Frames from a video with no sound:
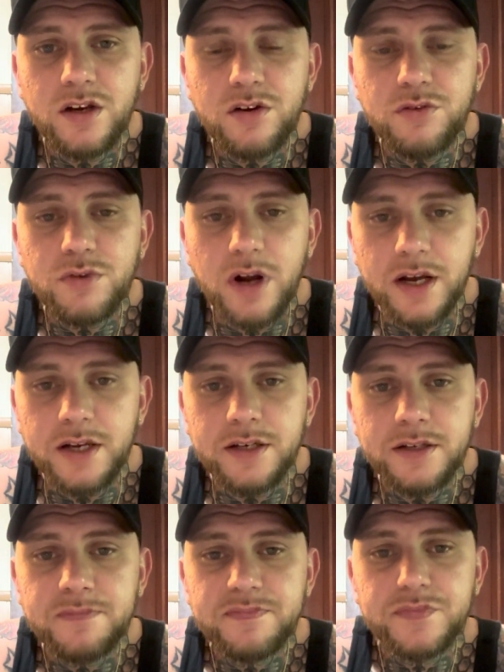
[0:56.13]
Right?
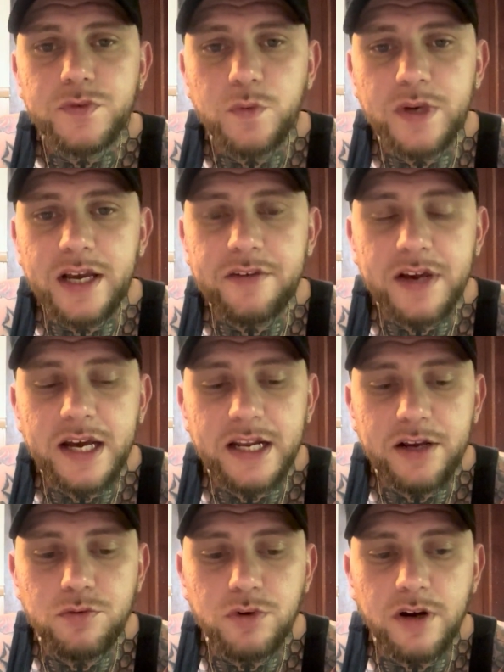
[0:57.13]
We have had
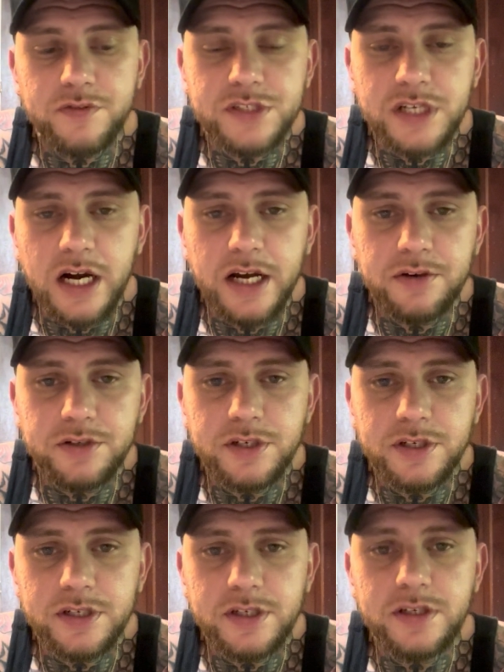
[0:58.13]
a rough
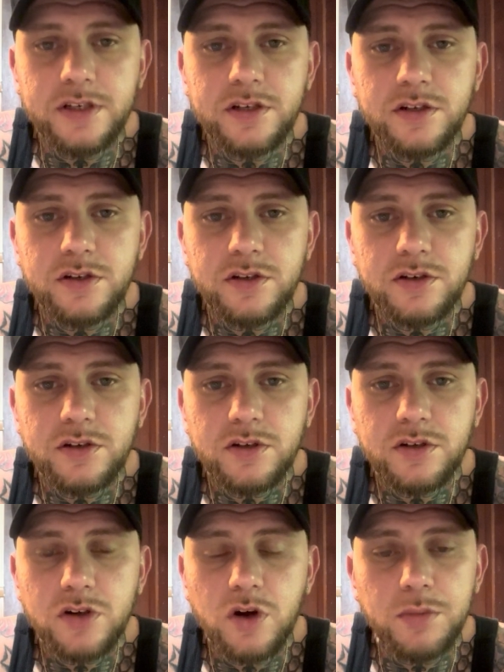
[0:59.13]
childhood
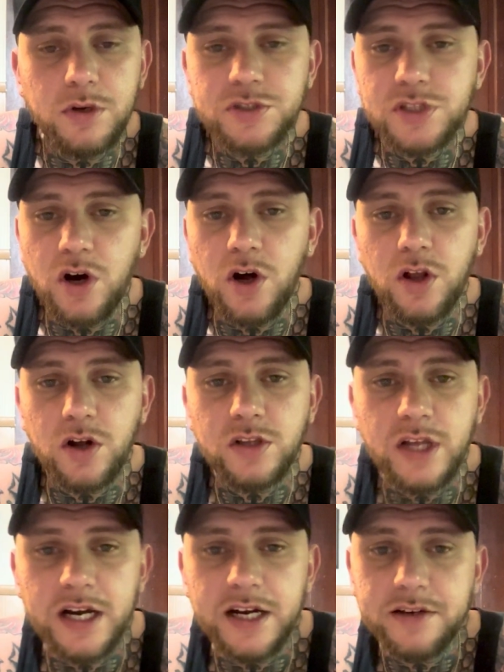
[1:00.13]
almost all our
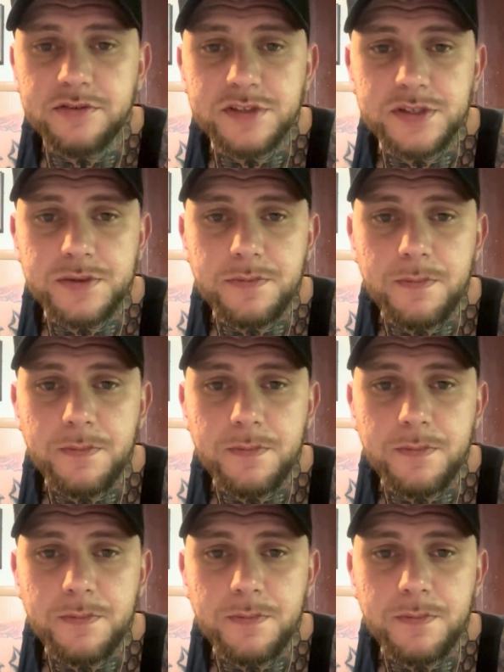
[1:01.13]
lives.